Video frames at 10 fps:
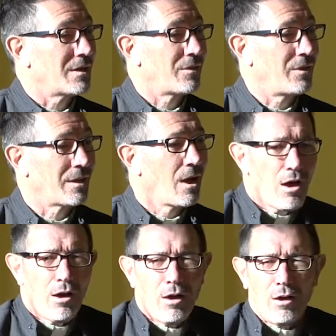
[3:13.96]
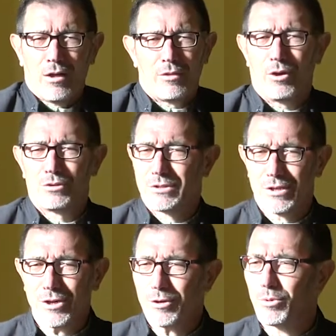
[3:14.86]
it and think, oh, those
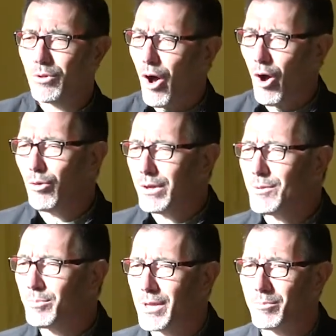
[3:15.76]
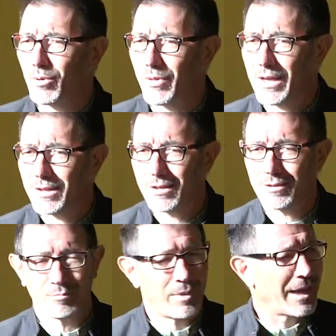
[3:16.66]
terrible holy people, they
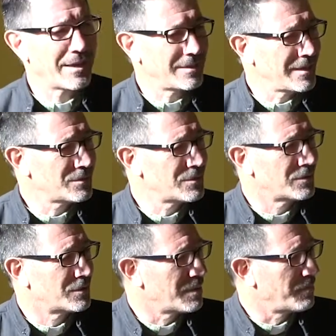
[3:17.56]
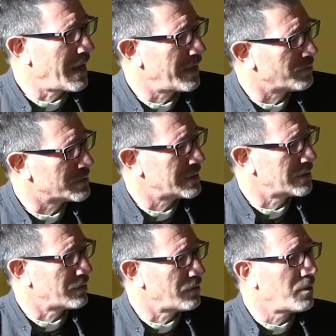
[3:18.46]
didn't pay attention to the man who was
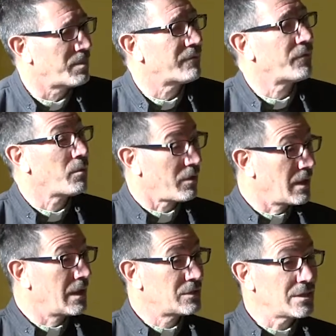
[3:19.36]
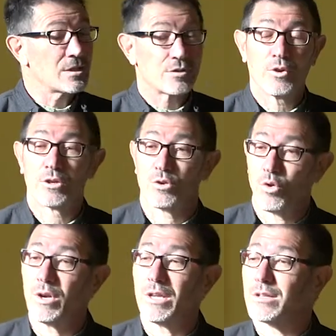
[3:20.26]
dead on the road. But for the, Jesus' first
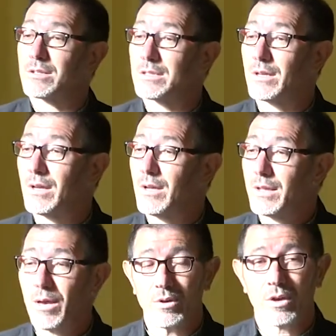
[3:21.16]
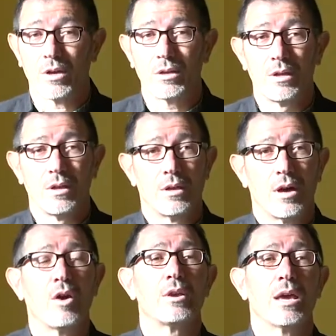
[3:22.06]
audience, they would have gone,
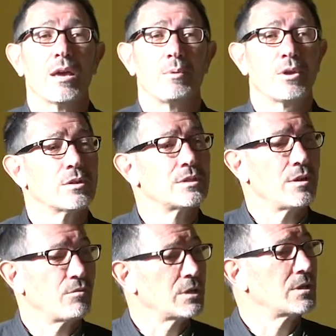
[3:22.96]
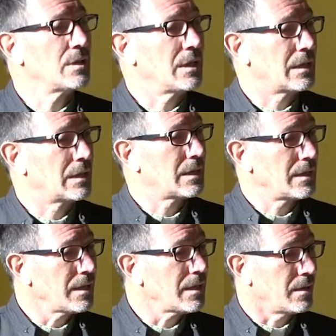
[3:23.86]
oh, yeah, because they're ritually
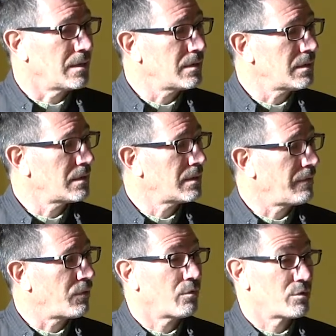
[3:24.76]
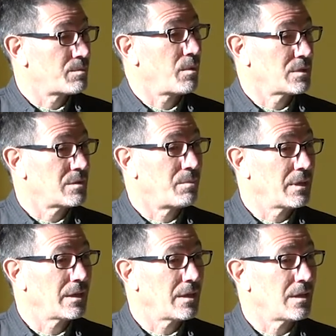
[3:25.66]
clean, they've got
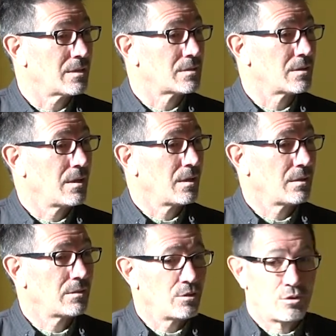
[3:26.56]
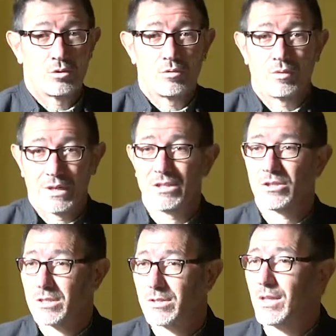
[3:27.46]
responsibilities to do
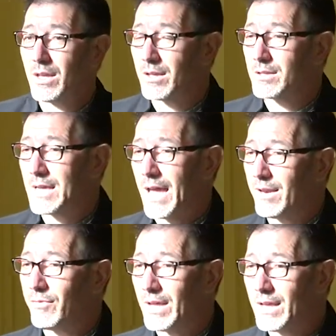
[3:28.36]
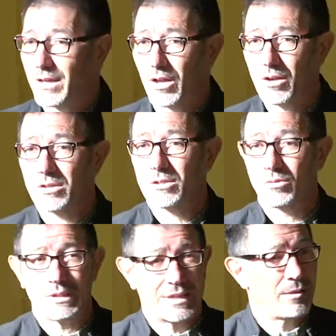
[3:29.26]
religious things. And if they get close
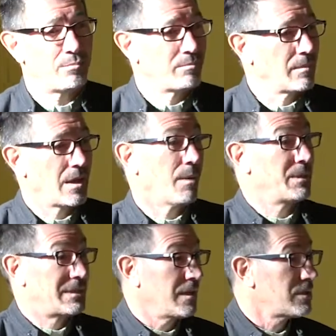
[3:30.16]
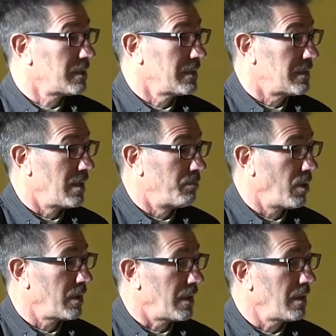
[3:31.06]
to a dead, a potentially dead
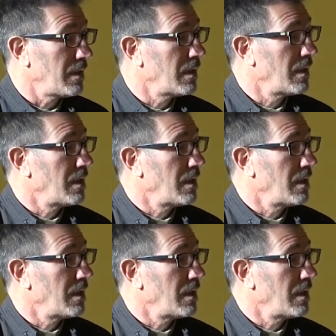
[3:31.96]
body,